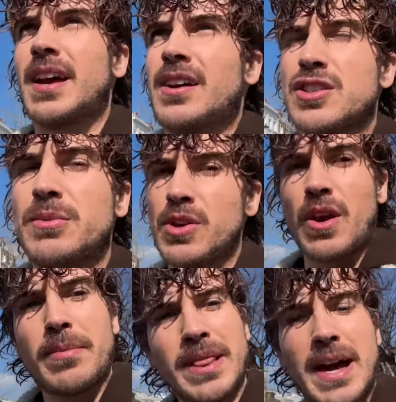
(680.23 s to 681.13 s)
I also want to
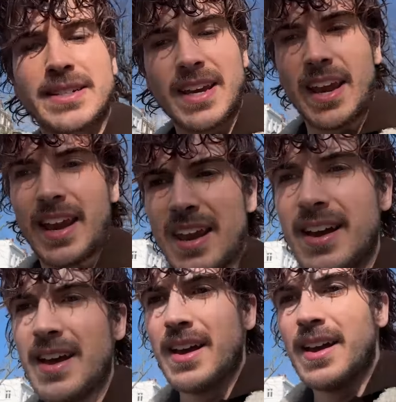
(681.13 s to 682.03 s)
grab a latte.
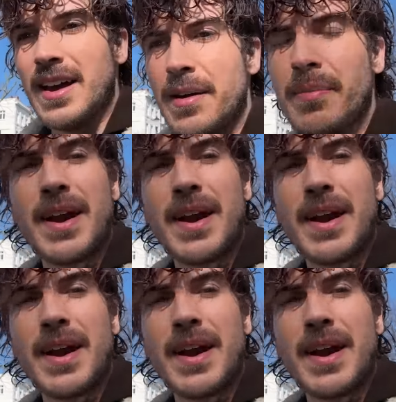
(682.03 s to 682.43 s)
But